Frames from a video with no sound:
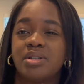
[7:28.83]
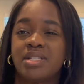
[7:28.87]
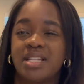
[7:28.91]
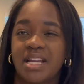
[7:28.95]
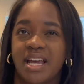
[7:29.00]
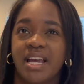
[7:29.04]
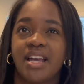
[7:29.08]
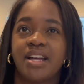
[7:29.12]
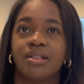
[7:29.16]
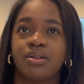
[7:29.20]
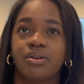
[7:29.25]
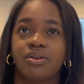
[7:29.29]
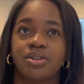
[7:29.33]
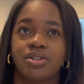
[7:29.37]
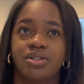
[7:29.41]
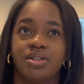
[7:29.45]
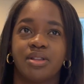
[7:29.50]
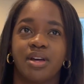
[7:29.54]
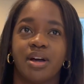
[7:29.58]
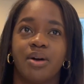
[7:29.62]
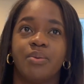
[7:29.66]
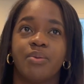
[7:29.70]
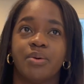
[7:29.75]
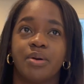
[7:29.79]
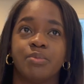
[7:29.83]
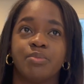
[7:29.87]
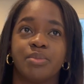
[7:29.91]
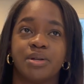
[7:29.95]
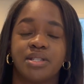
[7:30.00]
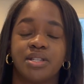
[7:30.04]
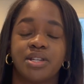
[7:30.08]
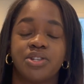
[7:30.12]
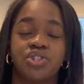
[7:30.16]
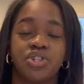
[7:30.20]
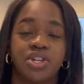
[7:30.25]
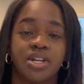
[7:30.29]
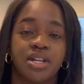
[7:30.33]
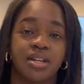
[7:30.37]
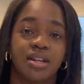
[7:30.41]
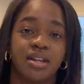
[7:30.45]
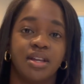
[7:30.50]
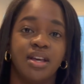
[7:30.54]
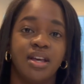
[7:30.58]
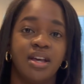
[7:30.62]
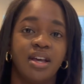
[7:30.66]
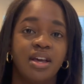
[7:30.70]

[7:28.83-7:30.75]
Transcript: tailored to that one position,